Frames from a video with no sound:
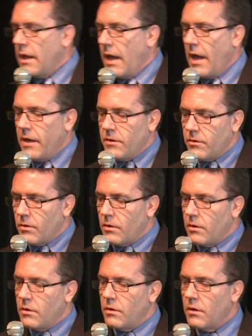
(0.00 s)

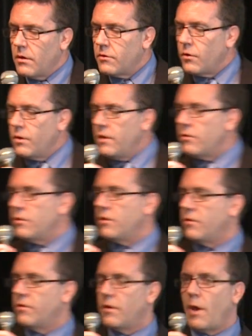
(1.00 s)
And so these are
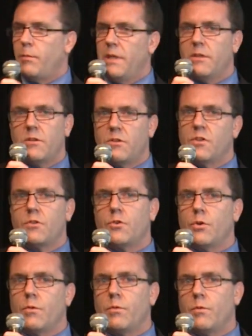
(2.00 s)
just, this is just
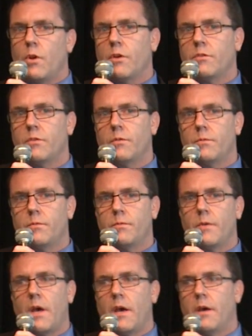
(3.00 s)
true of lots
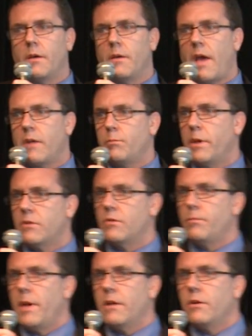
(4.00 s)
of aspects
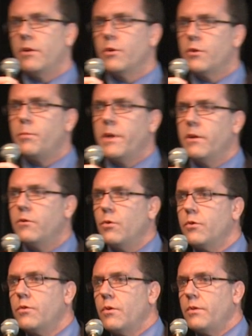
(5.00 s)
of mental illness, but it's
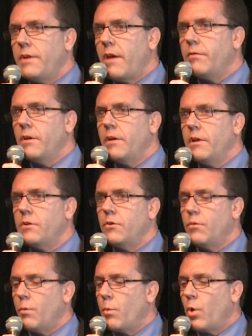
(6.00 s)
also definitely
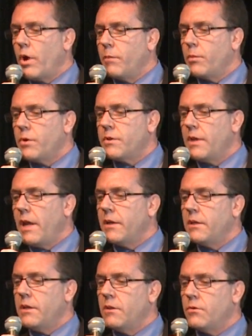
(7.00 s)
true for borderline
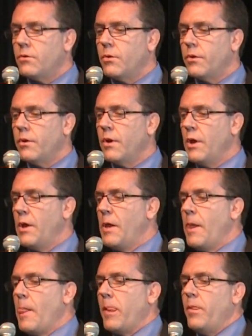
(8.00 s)
personality disorder,
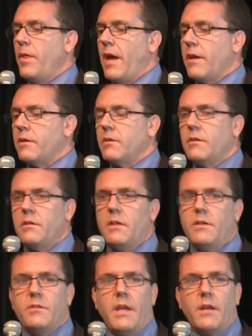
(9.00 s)
that
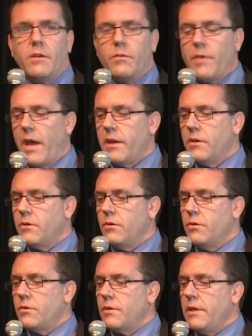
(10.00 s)
these negative
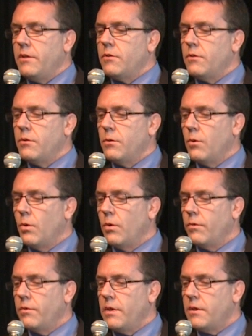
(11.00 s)
attitudes lead to
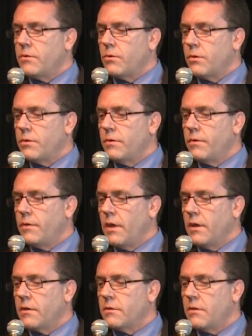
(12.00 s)
all of these sorts of
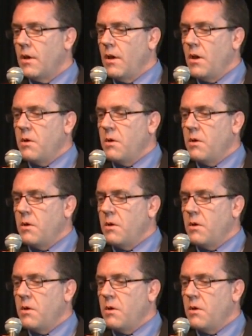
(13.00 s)
things.